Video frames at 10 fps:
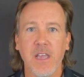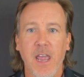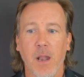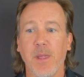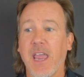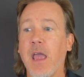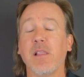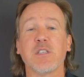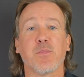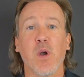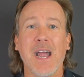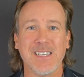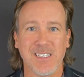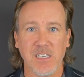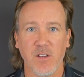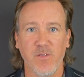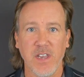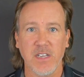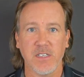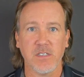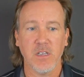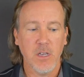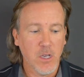and I'm like, hey, let's practice into fitness.